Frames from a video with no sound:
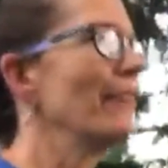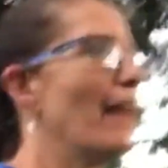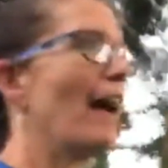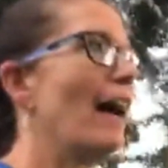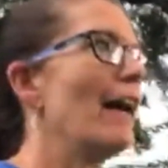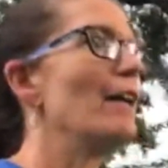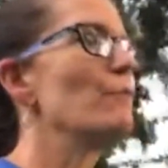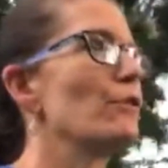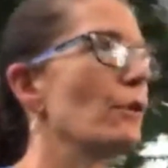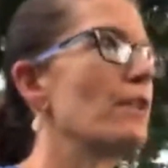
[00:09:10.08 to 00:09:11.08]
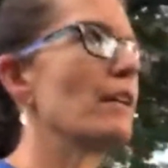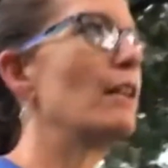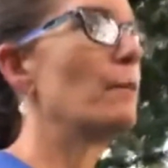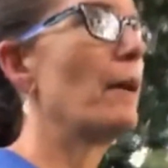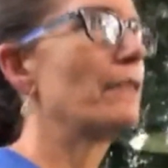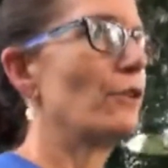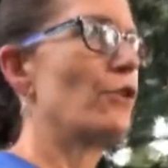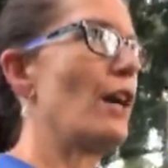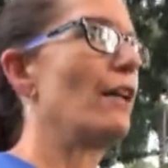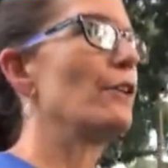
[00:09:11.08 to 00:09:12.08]
am so excited about this
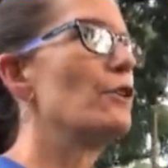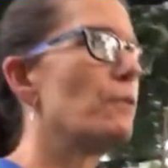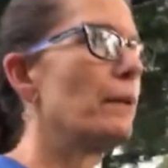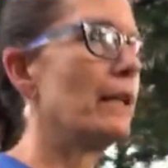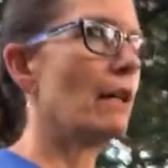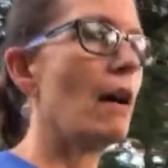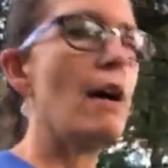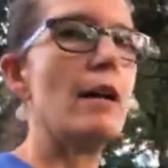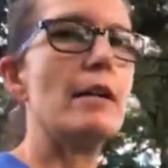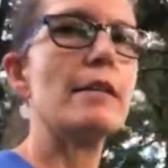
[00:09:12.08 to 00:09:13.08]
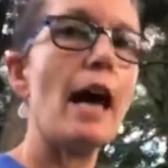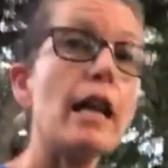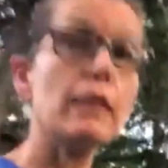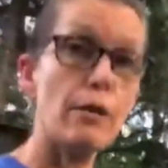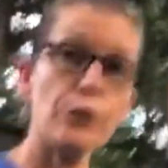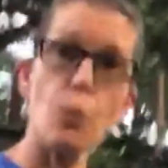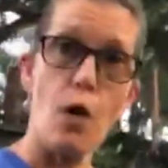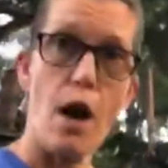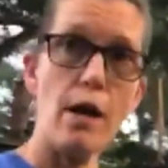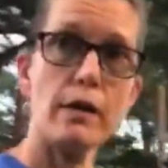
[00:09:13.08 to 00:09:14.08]
challenge because I love to
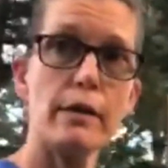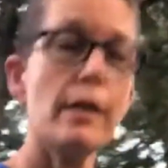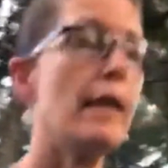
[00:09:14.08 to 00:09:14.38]
walk,